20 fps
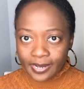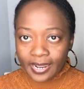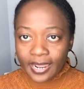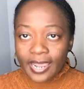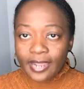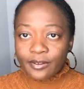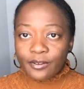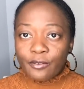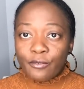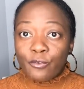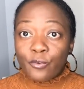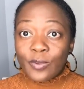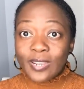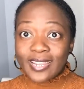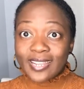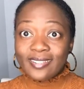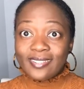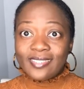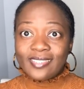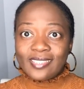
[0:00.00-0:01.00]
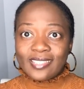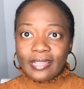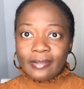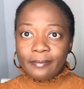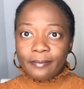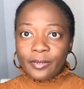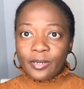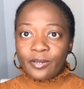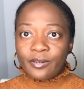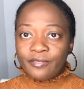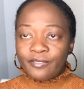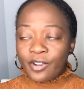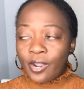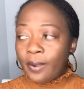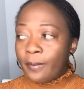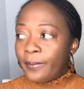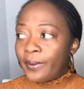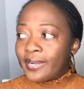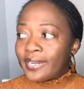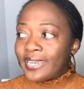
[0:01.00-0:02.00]
it kind of weakens that part of
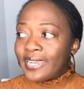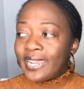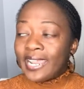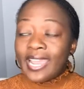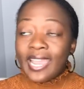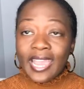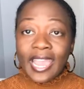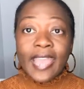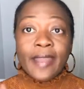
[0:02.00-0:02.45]
our body,